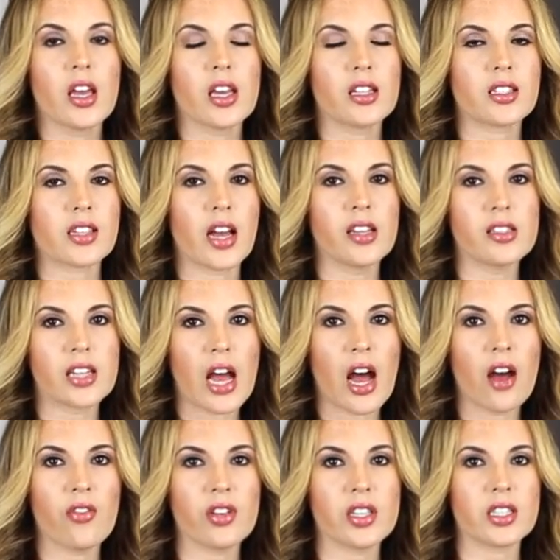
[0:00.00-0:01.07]
It's nice to
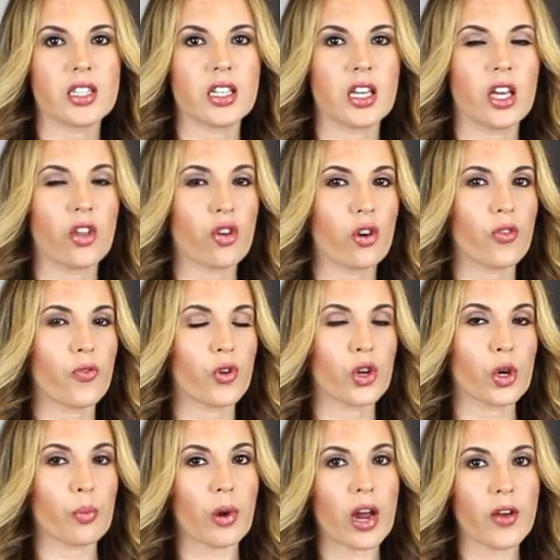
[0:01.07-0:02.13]
have it either for
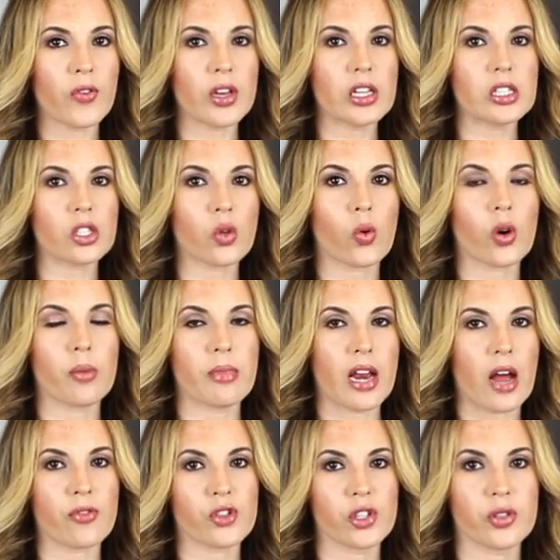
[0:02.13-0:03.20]
your breakfast or a
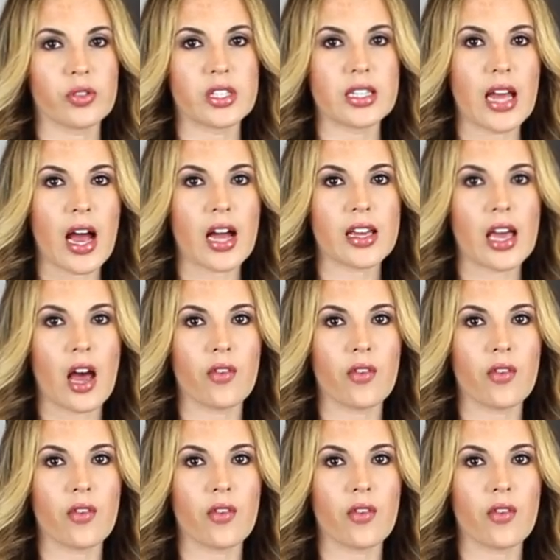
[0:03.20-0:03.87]
mid-afternoon snack.